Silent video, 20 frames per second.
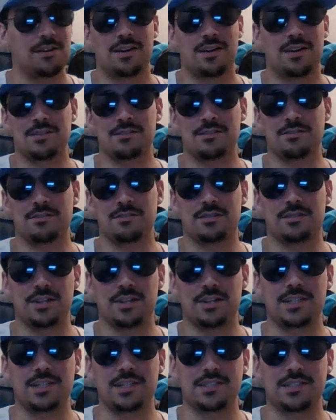I don't know
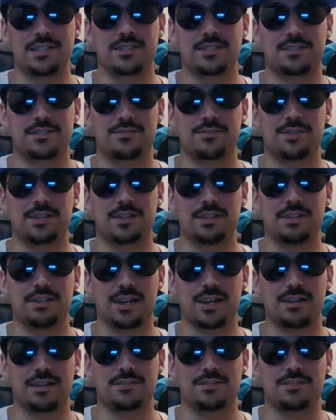why. I just feel
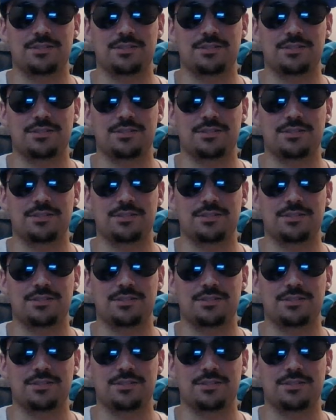like